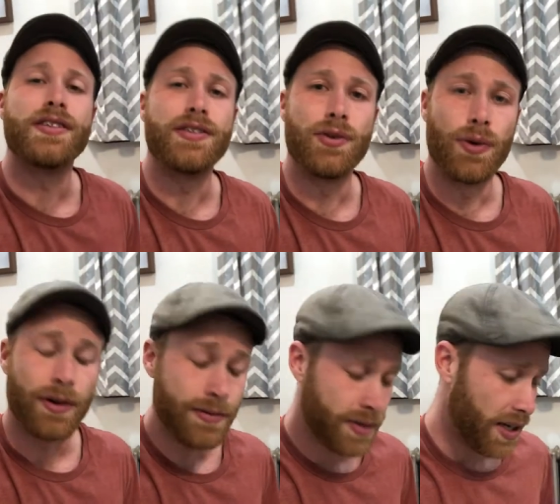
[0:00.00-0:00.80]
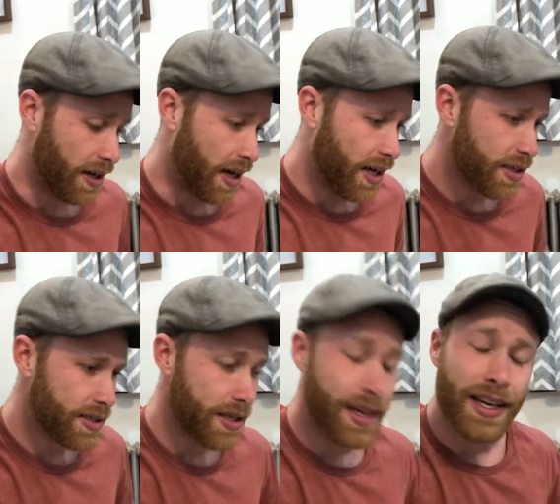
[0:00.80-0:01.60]
to the door and
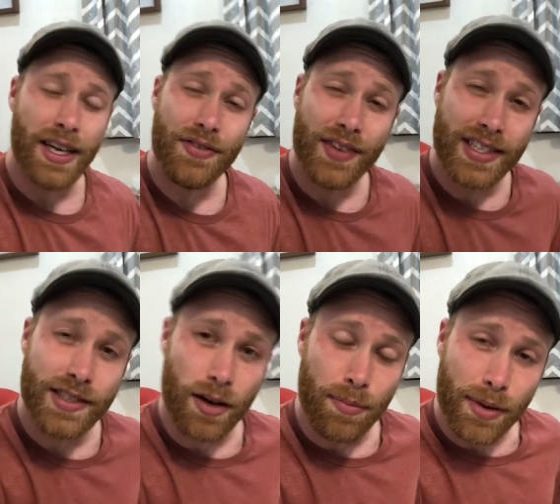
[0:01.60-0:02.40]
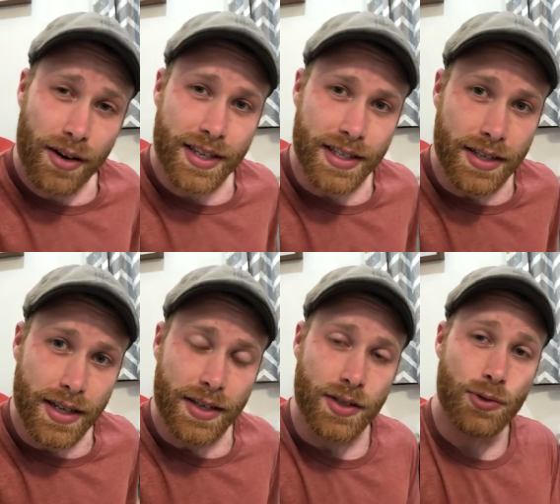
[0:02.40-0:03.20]
knocks, if they start barking,
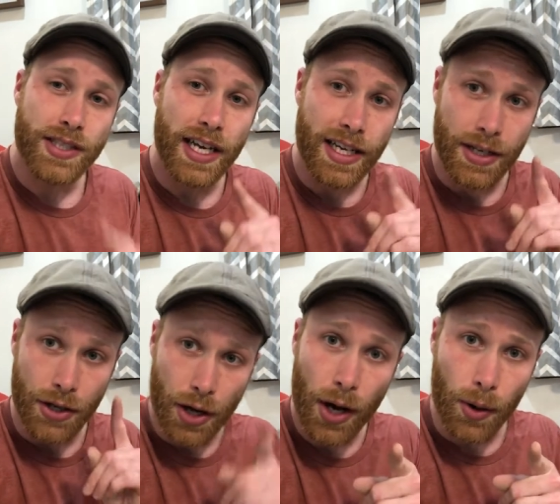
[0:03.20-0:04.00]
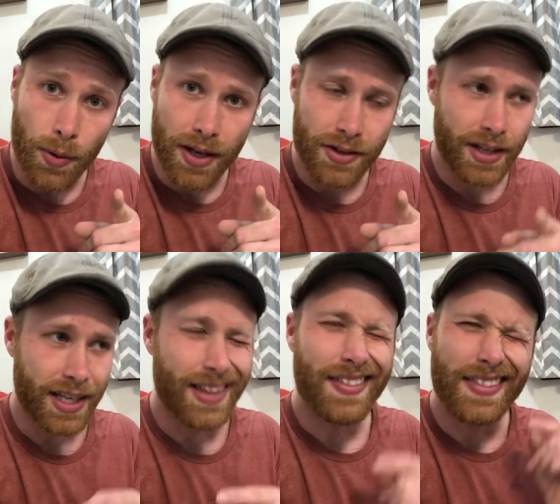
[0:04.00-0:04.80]
you say no, and they're
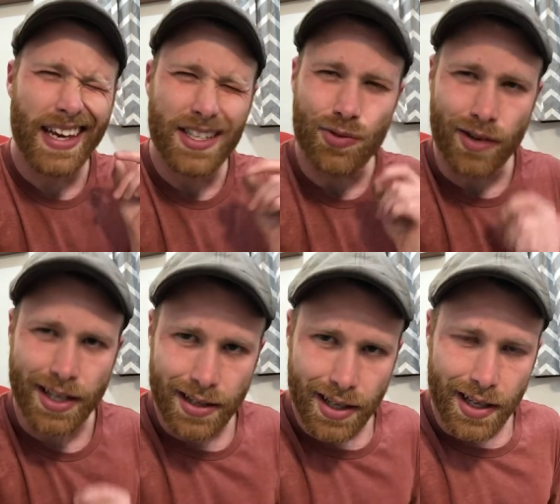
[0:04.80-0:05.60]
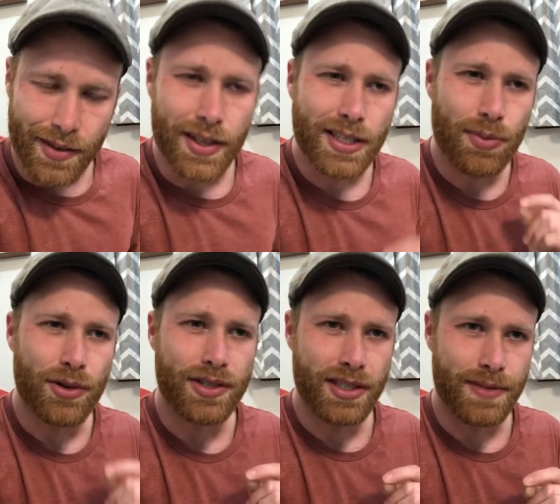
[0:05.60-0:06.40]
like, that's right. This
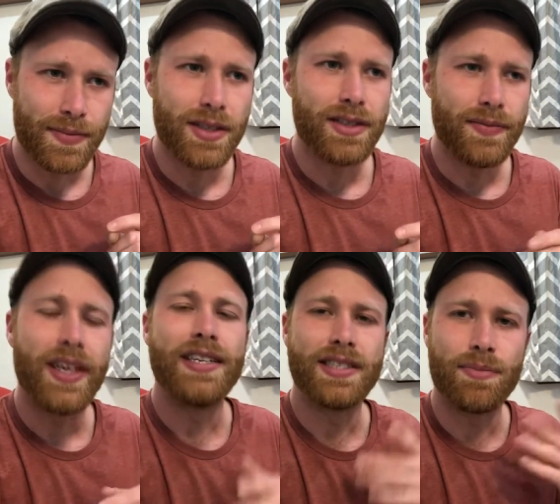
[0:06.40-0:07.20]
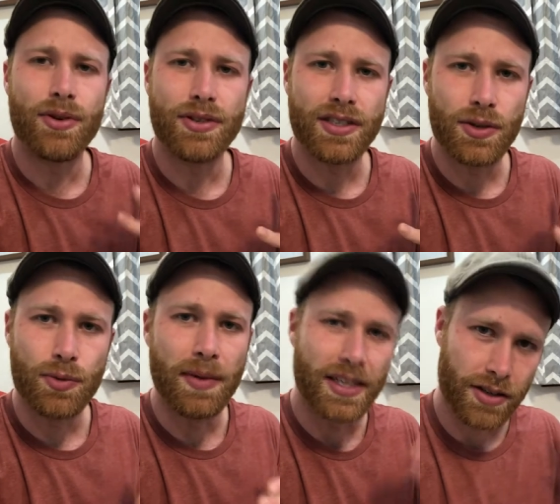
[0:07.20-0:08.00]
person is the person
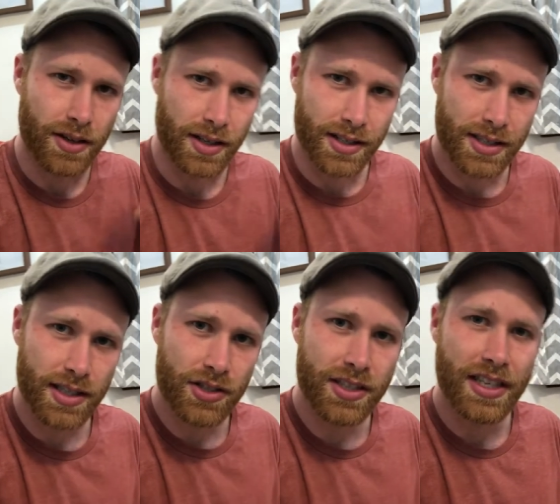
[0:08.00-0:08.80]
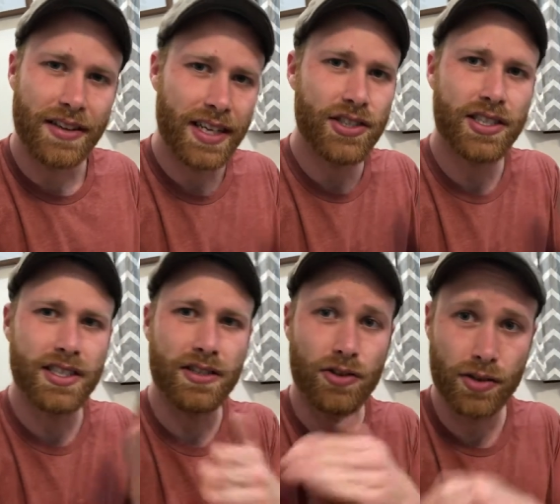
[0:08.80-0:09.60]
who makes all the decisions and they just
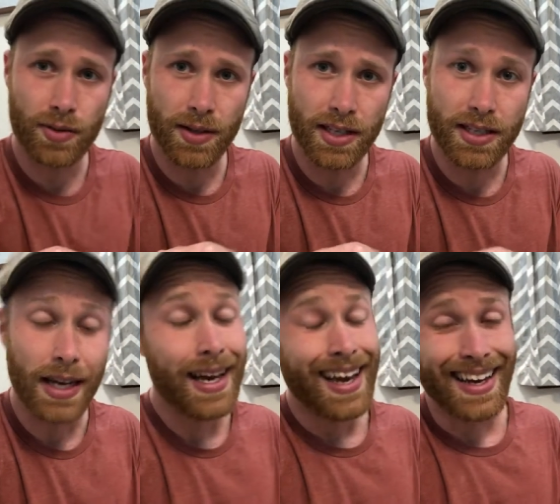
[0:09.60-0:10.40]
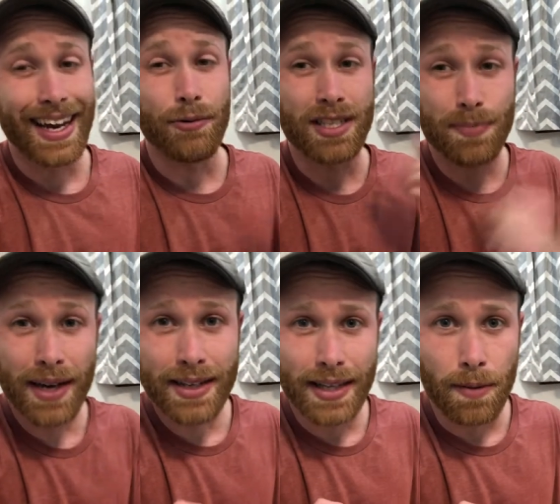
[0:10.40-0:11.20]
disagreed with this and I
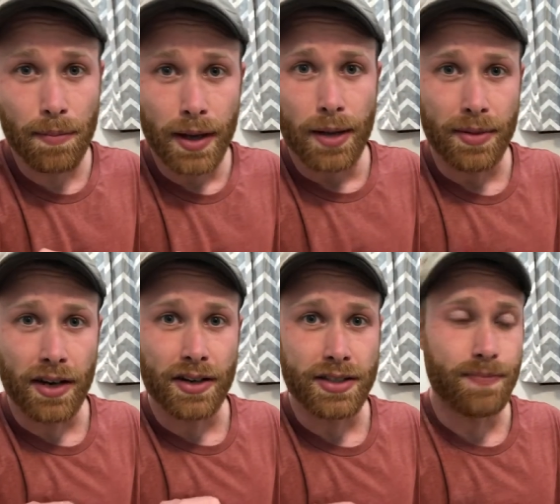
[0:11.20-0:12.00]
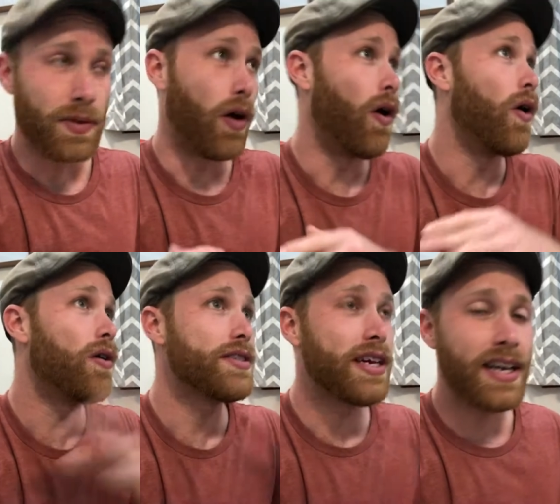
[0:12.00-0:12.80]
respect them because
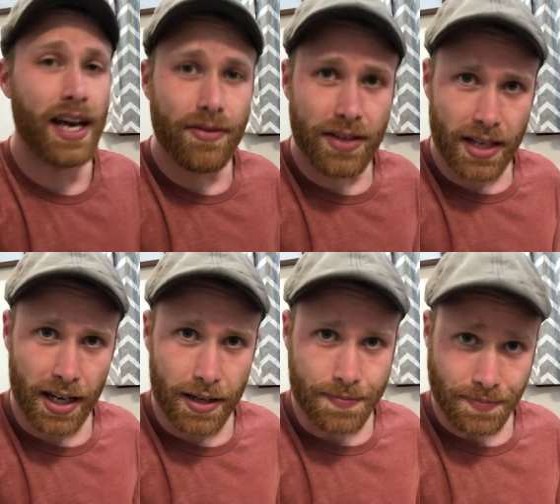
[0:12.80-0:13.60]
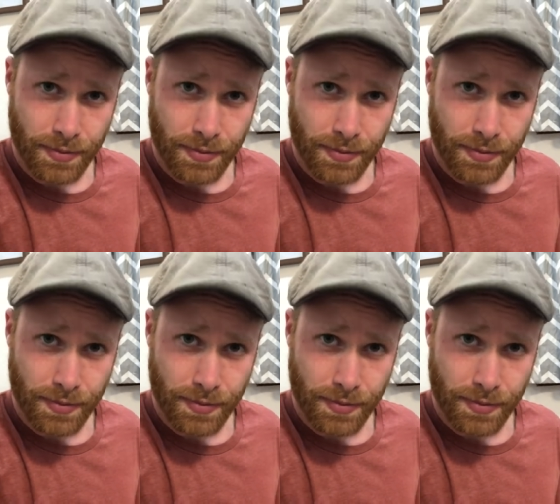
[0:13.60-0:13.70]
all day every day